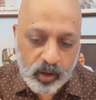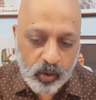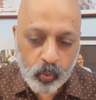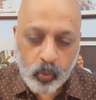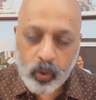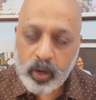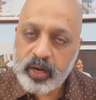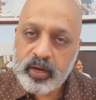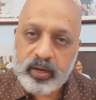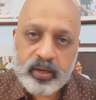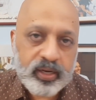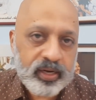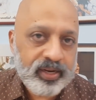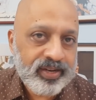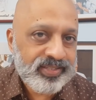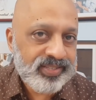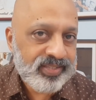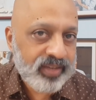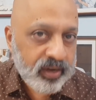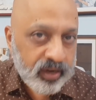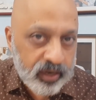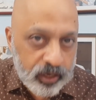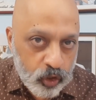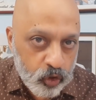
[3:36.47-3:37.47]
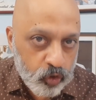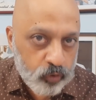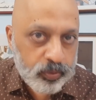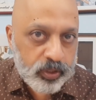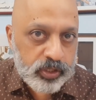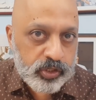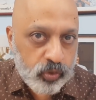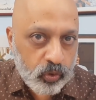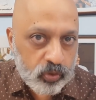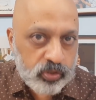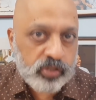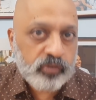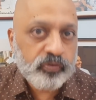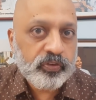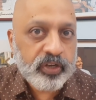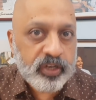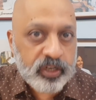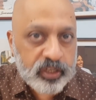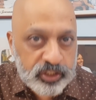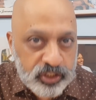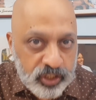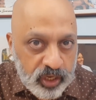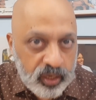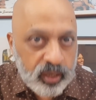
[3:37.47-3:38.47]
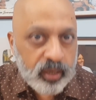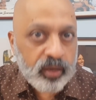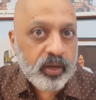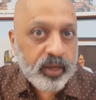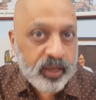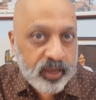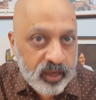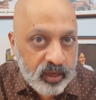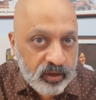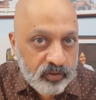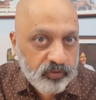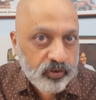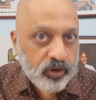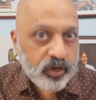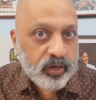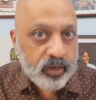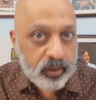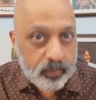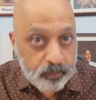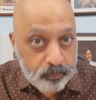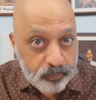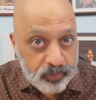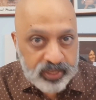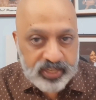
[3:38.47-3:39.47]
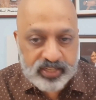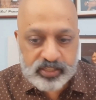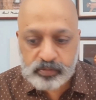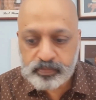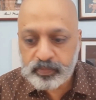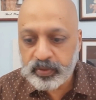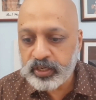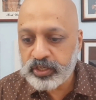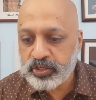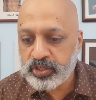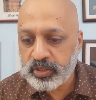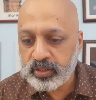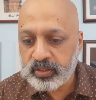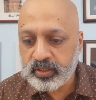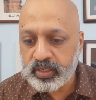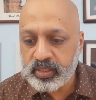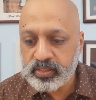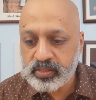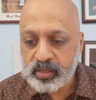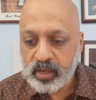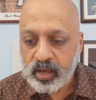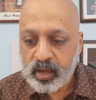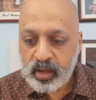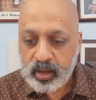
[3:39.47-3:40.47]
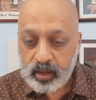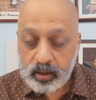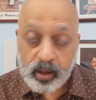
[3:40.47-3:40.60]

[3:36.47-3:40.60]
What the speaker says: 1, it is a renewable source of energy. Keyword, please mention this.